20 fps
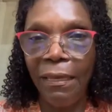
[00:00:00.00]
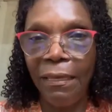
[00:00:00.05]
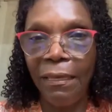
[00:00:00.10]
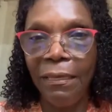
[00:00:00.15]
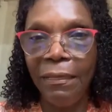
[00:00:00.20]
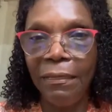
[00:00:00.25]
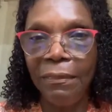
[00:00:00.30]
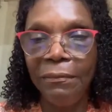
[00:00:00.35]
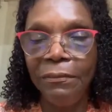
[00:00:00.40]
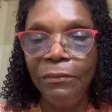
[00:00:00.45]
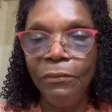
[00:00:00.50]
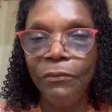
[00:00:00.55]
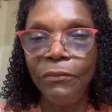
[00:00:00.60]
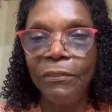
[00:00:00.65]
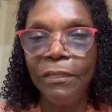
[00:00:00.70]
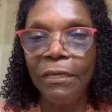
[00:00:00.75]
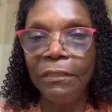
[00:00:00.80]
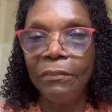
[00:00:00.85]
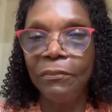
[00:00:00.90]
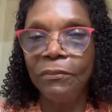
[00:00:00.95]
And you
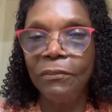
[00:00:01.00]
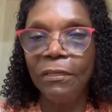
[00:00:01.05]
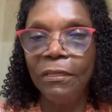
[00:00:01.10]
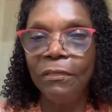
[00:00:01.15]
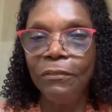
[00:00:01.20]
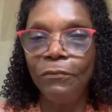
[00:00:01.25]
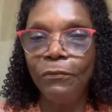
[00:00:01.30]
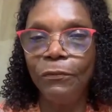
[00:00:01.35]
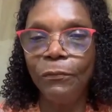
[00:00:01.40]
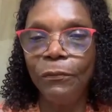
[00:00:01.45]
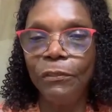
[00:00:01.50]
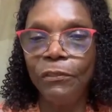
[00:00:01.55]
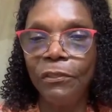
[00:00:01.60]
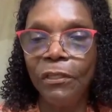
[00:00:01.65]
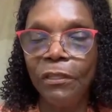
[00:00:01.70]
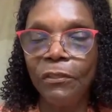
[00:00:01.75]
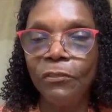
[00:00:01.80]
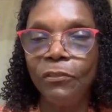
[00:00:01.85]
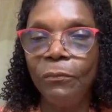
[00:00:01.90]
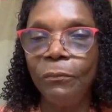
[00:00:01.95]
set the stage for
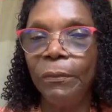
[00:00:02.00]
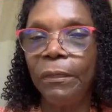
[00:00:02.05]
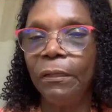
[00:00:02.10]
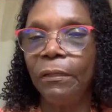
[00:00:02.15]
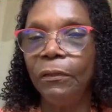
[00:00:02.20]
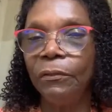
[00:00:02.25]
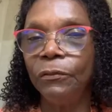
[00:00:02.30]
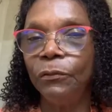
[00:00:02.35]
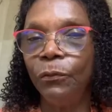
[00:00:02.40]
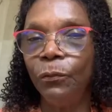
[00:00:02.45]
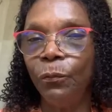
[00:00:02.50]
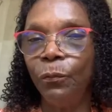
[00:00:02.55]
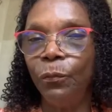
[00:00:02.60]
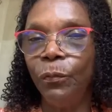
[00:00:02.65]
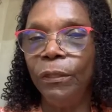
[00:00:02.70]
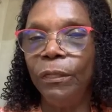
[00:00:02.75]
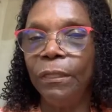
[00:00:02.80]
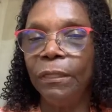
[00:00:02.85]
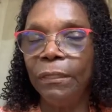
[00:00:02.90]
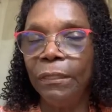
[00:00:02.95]
rejection because you
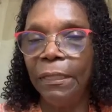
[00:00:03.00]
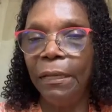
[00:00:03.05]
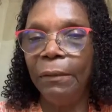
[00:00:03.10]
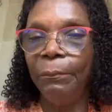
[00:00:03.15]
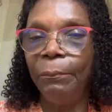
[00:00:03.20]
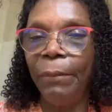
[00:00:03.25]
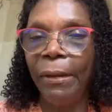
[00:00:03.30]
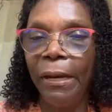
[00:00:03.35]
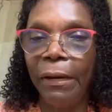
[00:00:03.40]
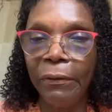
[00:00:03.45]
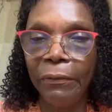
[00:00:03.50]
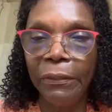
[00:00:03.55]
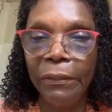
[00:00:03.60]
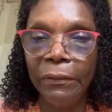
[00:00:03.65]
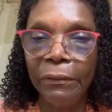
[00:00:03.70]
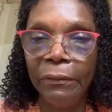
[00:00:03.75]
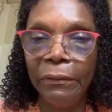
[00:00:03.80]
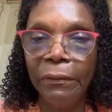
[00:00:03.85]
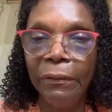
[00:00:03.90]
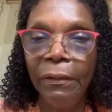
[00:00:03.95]
weaken that
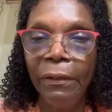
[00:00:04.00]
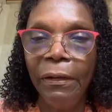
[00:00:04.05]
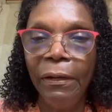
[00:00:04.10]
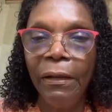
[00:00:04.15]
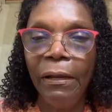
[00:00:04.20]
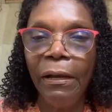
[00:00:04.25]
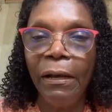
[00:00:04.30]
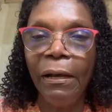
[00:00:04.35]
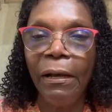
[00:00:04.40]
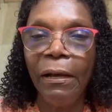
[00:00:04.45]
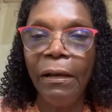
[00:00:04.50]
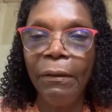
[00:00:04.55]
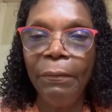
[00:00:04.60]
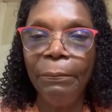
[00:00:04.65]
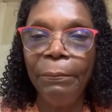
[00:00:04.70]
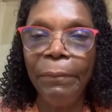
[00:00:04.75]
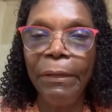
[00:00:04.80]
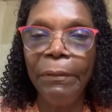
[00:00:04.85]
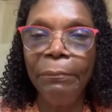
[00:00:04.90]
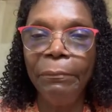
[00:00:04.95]
barrier
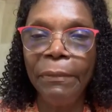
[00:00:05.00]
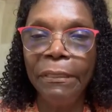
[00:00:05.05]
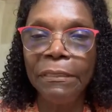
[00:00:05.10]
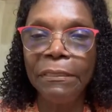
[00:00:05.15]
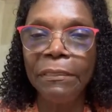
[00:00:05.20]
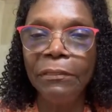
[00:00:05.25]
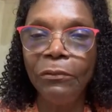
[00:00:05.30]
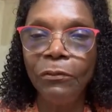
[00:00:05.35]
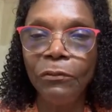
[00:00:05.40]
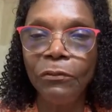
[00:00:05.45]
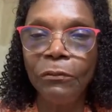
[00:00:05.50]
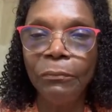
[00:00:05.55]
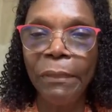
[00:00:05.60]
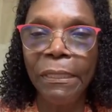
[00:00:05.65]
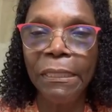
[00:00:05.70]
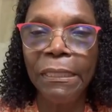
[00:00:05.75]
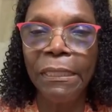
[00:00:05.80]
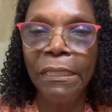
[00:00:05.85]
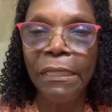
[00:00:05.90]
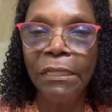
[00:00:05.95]
by missing those
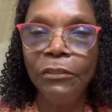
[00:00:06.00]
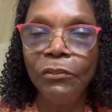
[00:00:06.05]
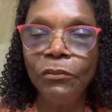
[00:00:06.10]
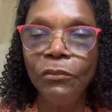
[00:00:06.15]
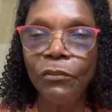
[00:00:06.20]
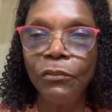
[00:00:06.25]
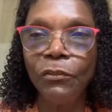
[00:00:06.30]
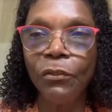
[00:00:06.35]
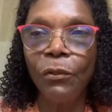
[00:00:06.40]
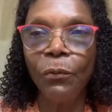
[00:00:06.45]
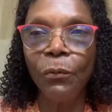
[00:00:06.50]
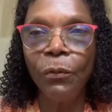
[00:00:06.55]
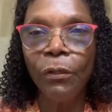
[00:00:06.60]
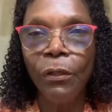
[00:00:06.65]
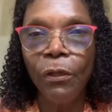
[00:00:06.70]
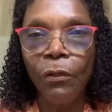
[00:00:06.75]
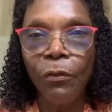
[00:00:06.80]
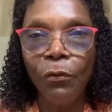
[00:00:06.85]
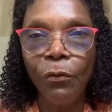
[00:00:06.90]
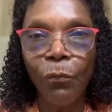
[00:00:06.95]
medications. So
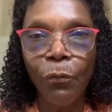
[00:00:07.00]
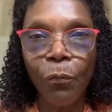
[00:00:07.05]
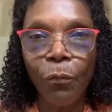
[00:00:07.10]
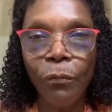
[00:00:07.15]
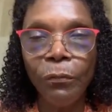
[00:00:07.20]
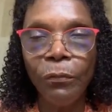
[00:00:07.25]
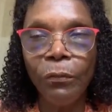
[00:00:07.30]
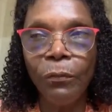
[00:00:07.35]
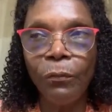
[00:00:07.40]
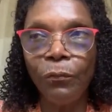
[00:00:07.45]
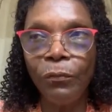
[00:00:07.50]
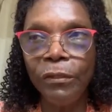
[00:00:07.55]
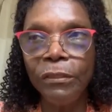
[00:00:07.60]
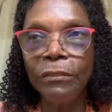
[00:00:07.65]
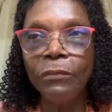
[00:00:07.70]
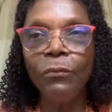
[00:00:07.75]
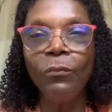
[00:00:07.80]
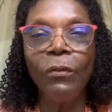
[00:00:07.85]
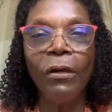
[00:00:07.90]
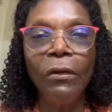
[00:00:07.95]
the
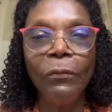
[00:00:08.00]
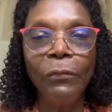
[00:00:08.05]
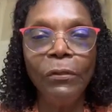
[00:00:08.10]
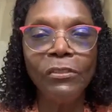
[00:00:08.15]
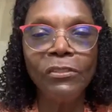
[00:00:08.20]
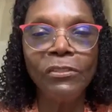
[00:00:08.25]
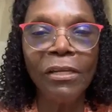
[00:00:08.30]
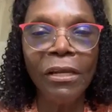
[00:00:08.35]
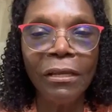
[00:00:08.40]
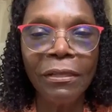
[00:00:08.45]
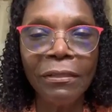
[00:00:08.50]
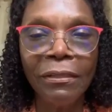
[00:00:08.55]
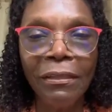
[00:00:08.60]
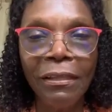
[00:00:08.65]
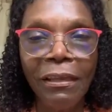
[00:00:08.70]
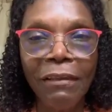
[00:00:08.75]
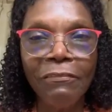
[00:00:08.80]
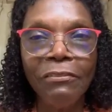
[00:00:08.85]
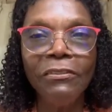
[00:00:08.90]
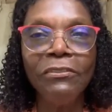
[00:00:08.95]
reason why we check
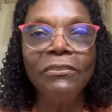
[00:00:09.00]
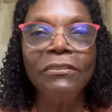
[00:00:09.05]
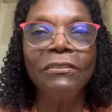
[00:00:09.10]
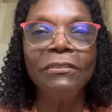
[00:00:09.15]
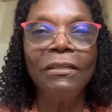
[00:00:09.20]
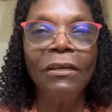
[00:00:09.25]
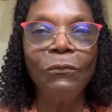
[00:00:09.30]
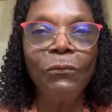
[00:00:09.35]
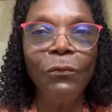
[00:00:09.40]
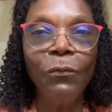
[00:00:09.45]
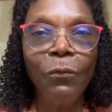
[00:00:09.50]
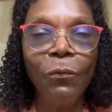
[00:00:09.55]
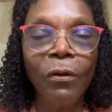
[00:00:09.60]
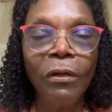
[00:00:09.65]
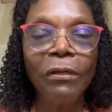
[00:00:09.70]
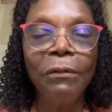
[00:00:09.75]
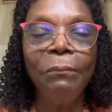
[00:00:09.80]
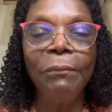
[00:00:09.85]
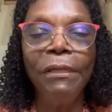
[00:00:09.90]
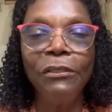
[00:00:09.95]
levels is that we
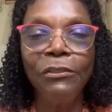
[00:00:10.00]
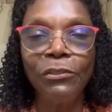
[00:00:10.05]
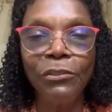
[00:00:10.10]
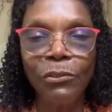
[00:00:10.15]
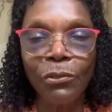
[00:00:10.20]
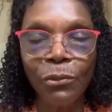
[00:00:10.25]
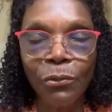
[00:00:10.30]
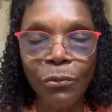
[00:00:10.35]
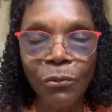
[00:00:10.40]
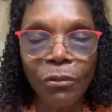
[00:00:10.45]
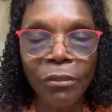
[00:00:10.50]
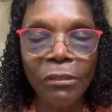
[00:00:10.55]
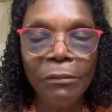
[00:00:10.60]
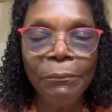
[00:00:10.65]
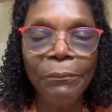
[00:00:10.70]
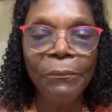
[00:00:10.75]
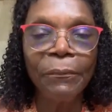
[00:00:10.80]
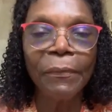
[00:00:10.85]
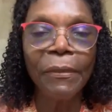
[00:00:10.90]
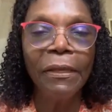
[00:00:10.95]
want to make sure
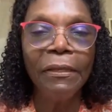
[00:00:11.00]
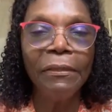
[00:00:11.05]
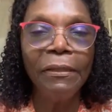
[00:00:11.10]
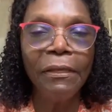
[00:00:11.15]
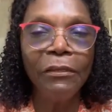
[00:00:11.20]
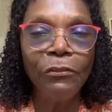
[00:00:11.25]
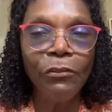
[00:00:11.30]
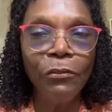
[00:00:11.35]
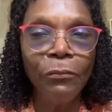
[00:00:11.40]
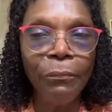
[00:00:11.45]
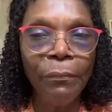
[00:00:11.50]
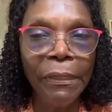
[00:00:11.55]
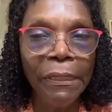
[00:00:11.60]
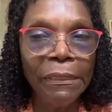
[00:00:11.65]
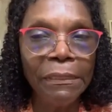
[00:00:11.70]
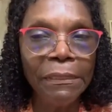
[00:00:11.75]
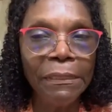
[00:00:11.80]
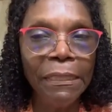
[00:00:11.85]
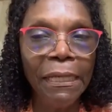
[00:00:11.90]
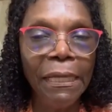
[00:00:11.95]
that you
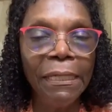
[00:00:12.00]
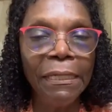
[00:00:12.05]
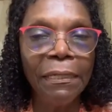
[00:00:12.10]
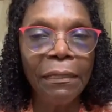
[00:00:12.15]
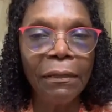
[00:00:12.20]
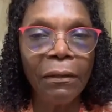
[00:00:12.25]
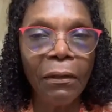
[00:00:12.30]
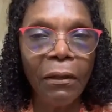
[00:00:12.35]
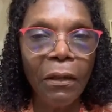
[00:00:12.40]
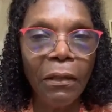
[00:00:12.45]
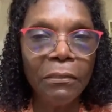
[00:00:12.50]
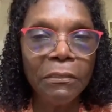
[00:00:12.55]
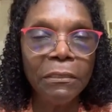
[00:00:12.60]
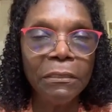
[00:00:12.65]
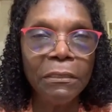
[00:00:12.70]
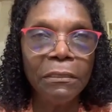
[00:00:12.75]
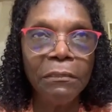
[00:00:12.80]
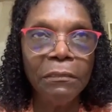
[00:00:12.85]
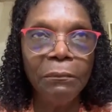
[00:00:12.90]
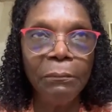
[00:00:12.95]
maintain a
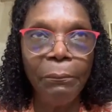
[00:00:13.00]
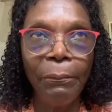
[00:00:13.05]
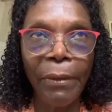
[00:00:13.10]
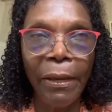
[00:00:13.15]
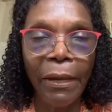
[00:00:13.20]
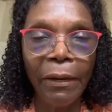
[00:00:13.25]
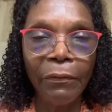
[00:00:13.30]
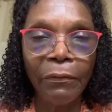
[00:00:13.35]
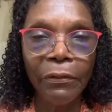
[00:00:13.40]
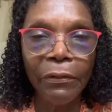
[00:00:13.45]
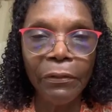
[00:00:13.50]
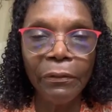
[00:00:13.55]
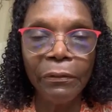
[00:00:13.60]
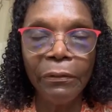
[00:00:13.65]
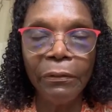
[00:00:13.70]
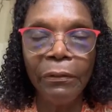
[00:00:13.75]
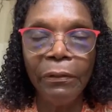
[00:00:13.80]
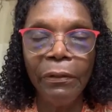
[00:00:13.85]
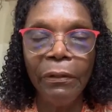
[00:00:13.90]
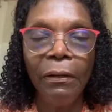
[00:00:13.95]
constant
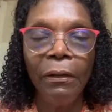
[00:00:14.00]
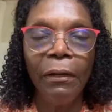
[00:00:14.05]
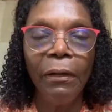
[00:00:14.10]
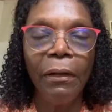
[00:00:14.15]
barrier